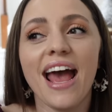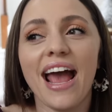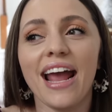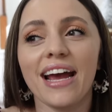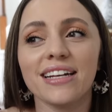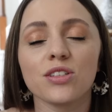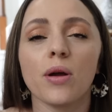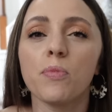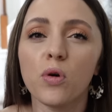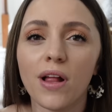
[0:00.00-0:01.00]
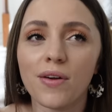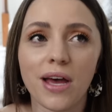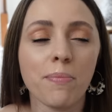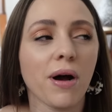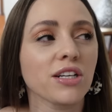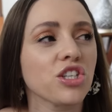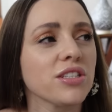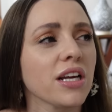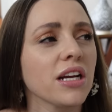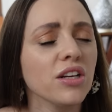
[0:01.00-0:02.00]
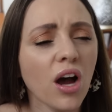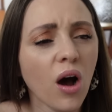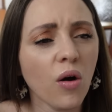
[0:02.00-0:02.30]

And so I pull out that box. She's like, no.